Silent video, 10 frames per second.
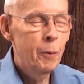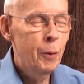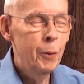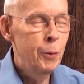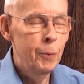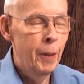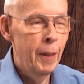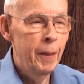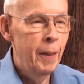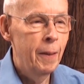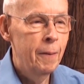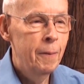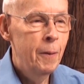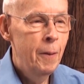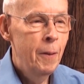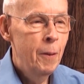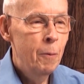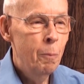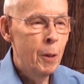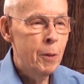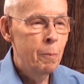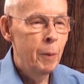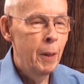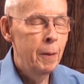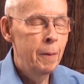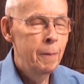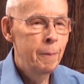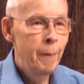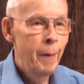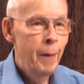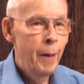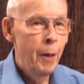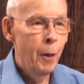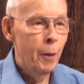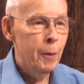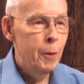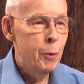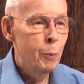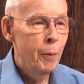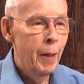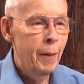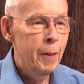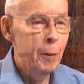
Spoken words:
could do that now. Must have been arrogance without